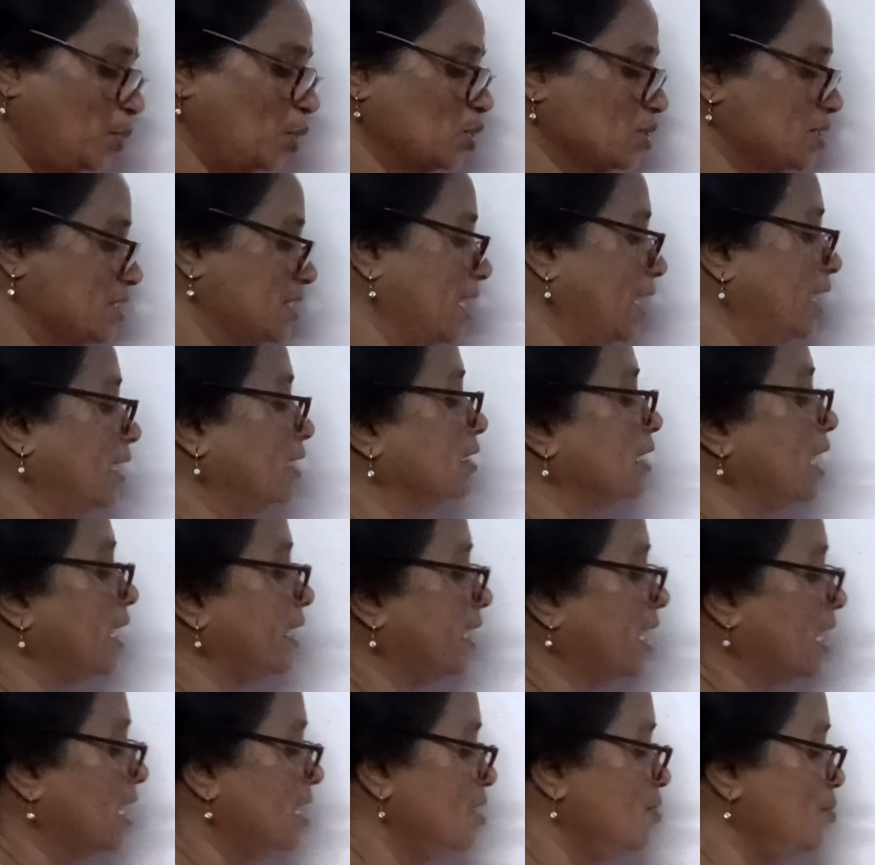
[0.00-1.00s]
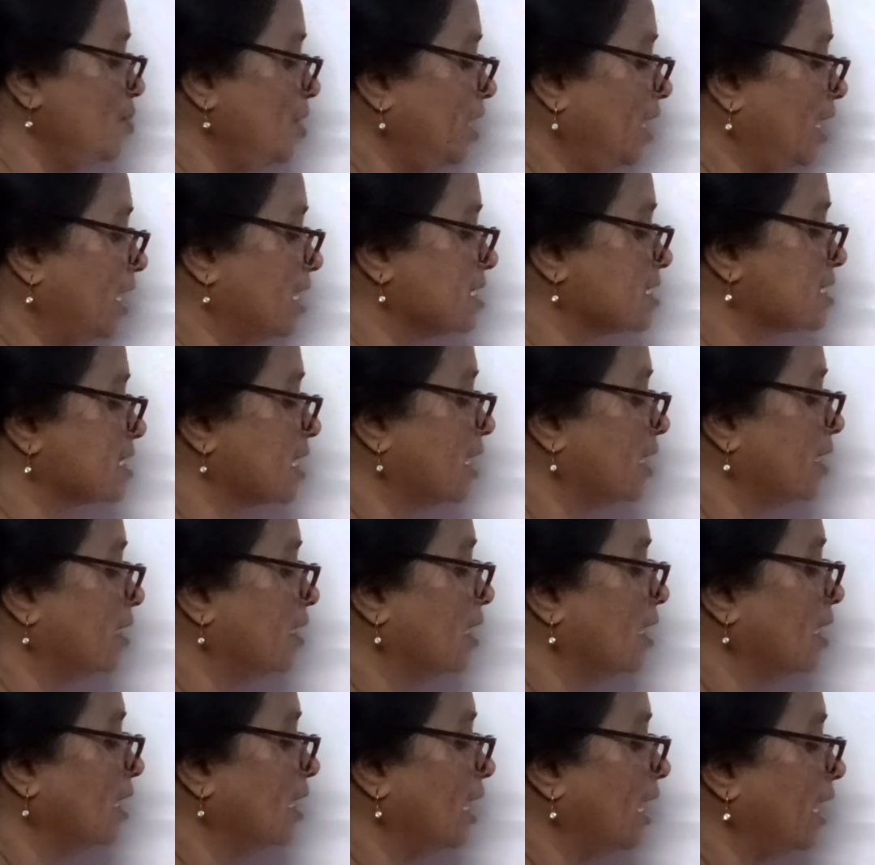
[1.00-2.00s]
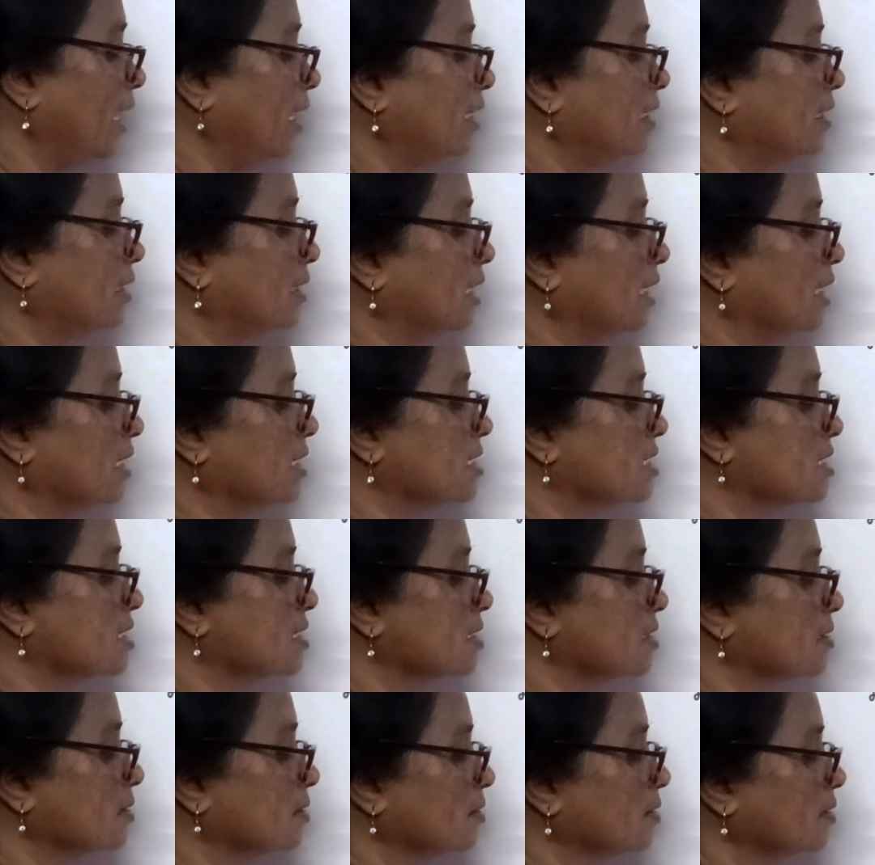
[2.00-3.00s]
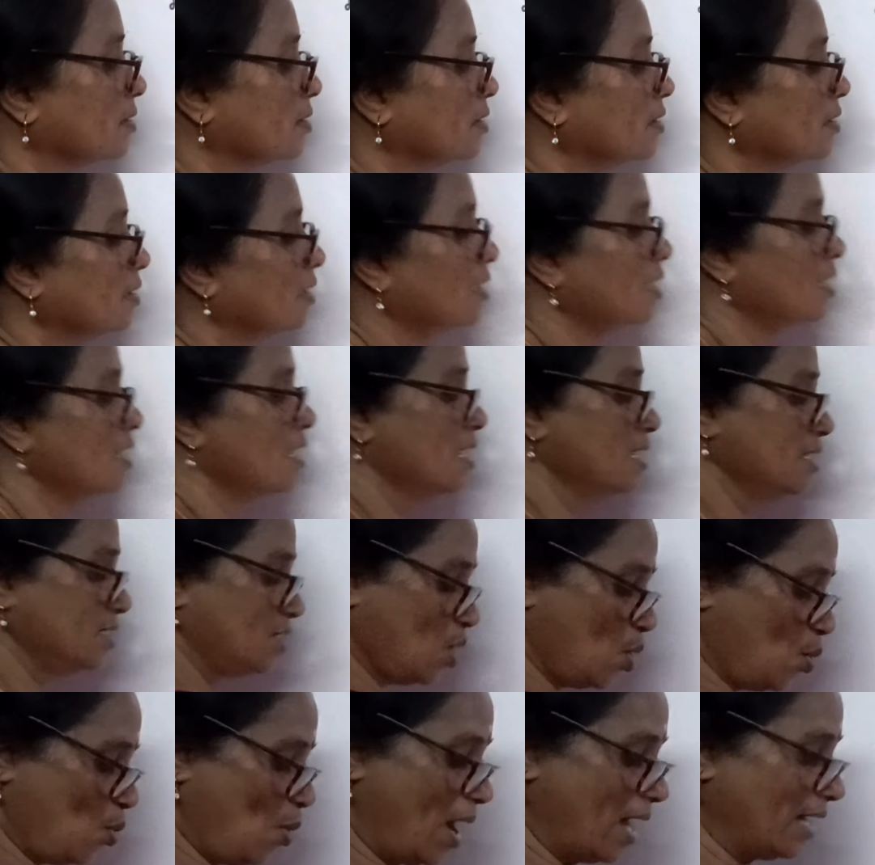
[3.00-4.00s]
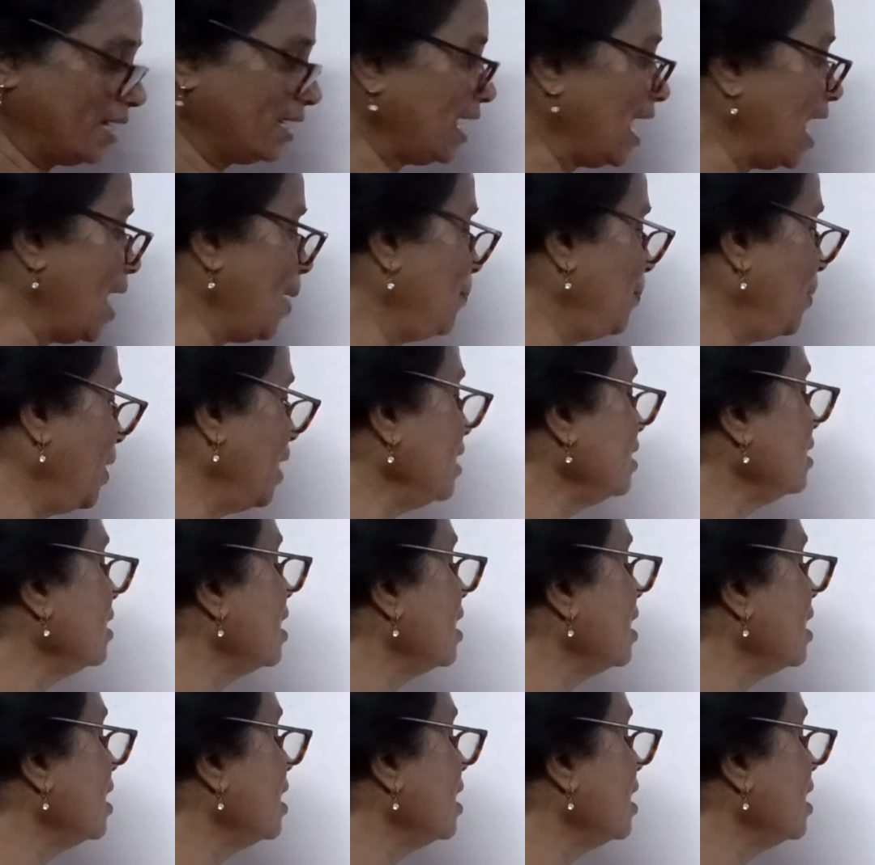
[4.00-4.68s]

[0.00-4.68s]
proceed the elimination like this. So what happened?